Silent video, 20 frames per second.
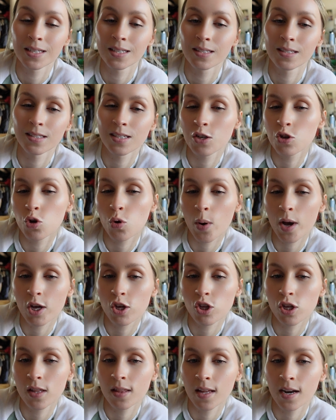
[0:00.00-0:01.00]

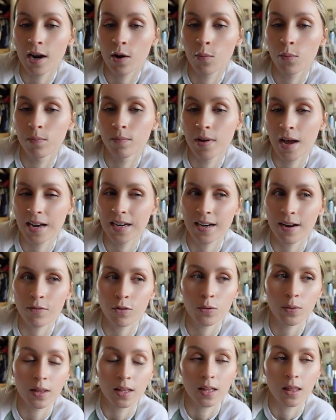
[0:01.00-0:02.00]
situation that I had
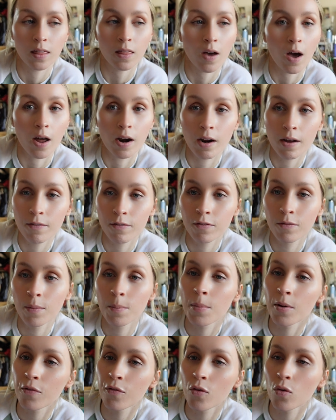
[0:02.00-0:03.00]
never really thought of
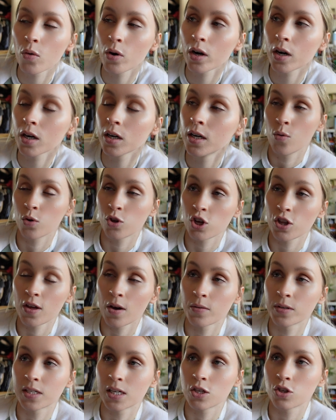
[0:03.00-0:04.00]
before, which I
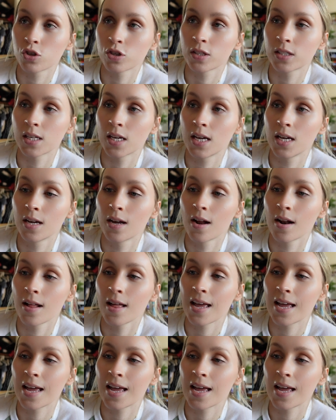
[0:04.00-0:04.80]
thought was interesting.